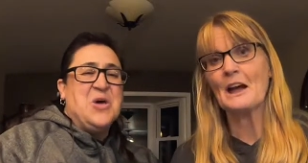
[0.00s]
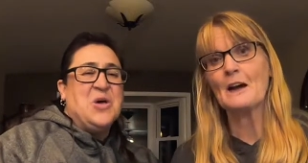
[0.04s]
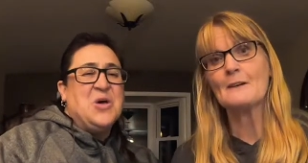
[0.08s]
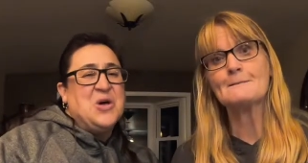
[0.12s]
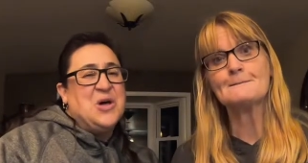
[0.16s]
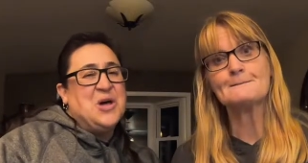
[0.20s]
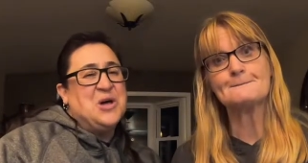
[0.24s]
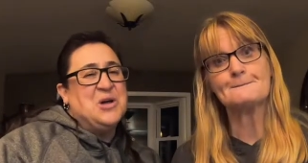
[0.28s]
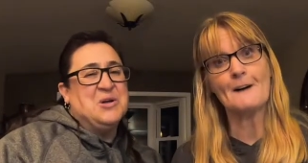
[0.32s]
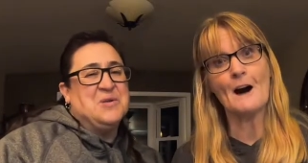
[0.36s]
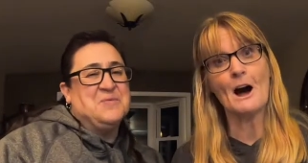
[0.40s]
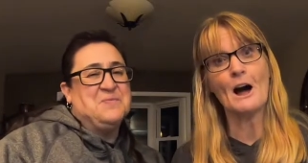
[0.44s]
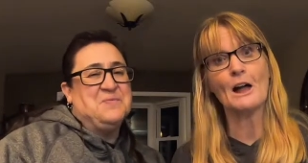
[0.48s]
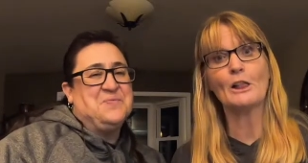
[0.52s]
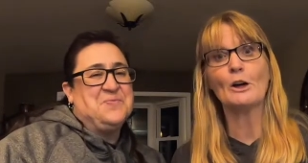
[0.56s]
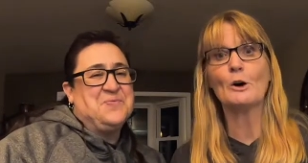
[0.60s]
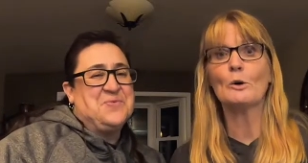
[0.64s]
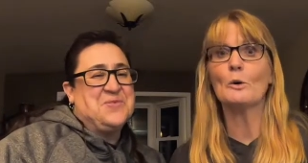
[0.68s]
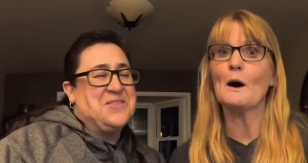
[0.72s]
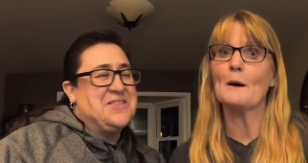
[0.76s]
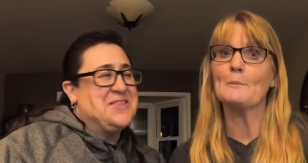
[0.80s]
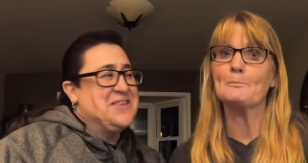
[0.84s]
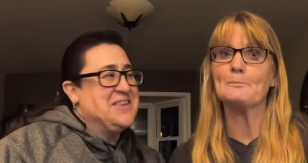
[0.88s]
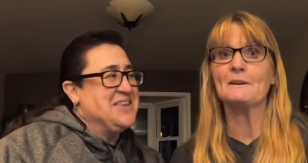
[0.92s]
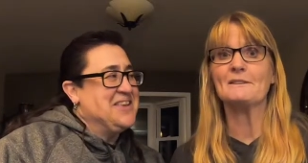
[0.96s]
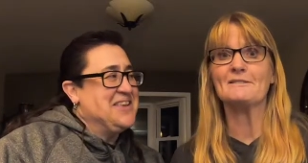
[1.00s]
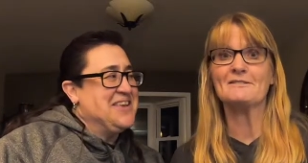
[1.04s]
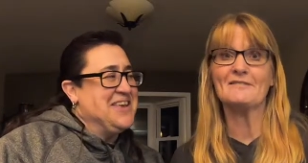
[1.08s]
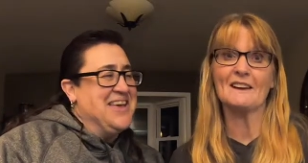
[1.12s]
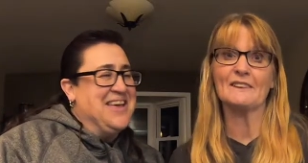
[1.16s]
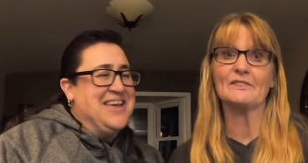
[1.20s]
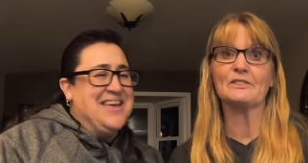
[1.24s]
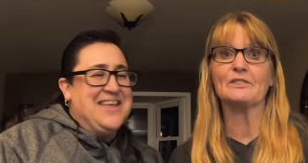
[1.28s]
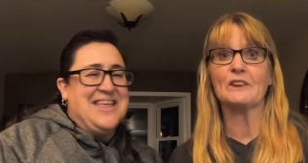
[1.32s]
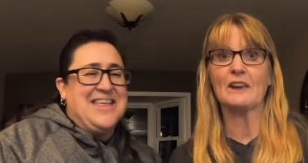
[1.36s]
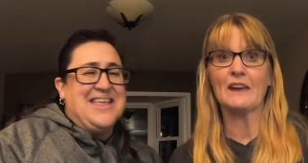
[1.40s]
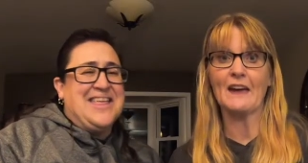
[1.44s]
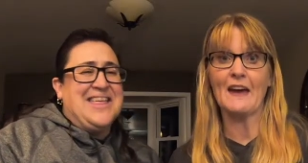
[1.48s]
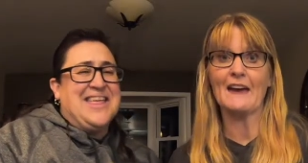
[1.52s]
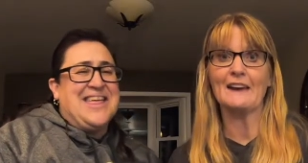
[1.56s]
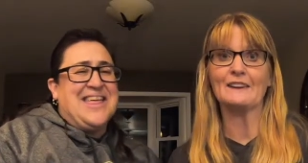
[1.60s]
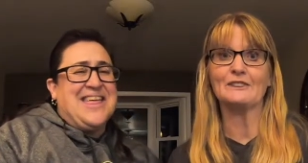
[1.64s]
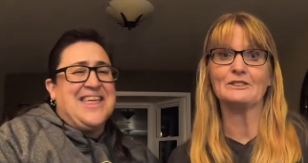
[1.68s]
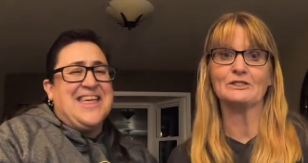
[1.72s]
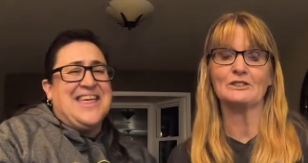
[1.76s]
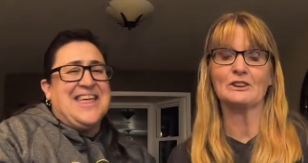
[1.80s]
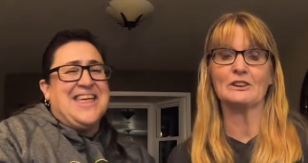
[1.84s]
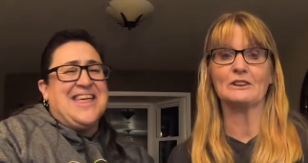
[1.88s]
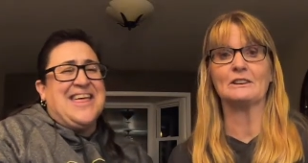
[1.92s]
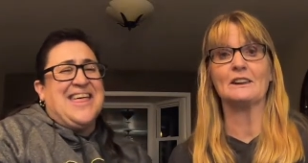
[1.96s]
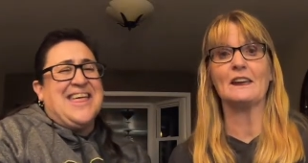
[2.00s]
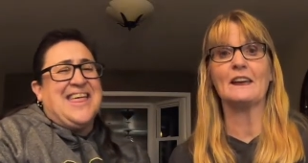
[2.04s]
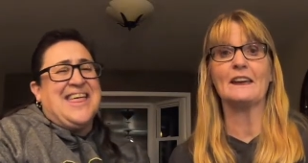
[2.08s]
Speaker 1: um, Follow up investigation